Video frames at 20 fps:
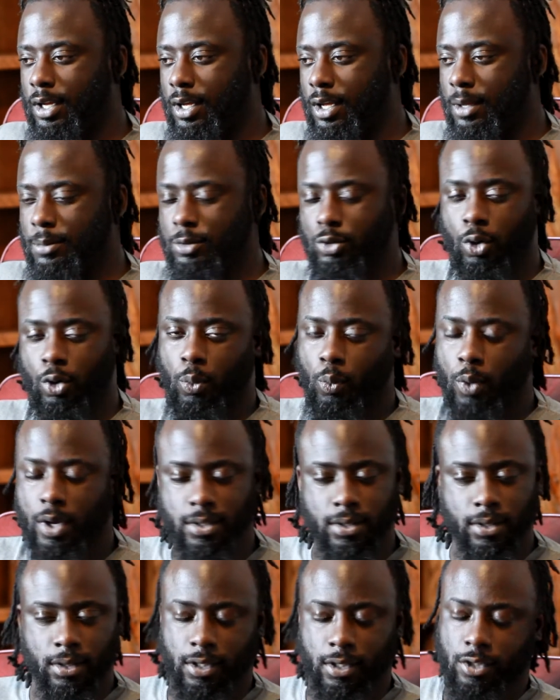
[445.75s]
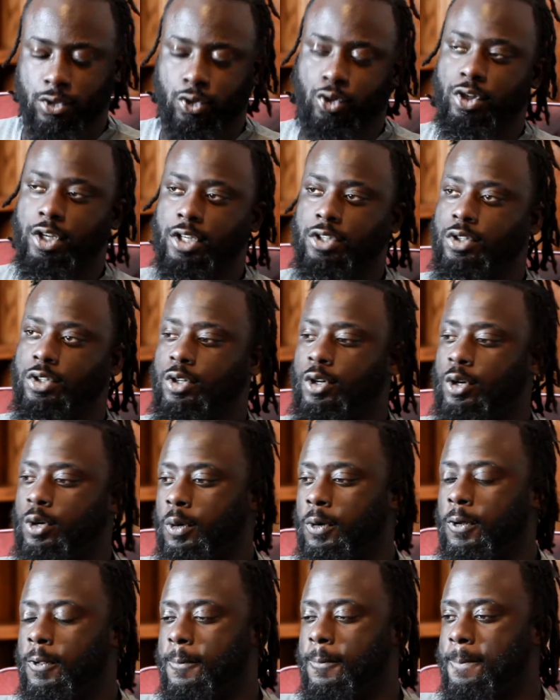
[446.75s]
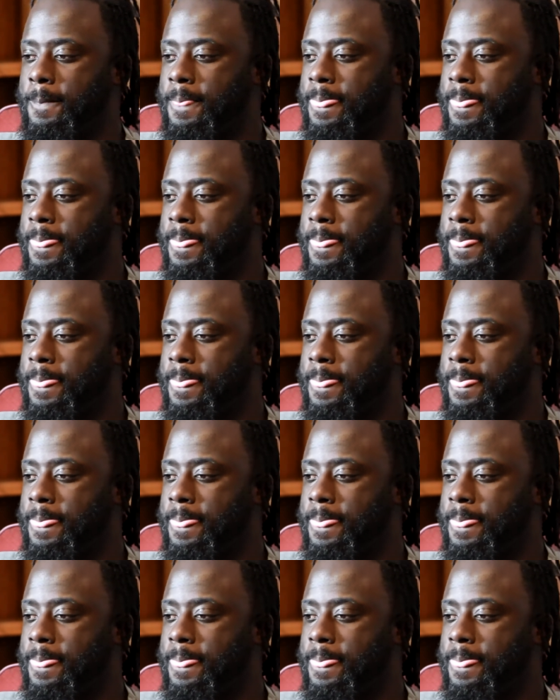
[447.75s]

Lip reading: So it wasn't the traditional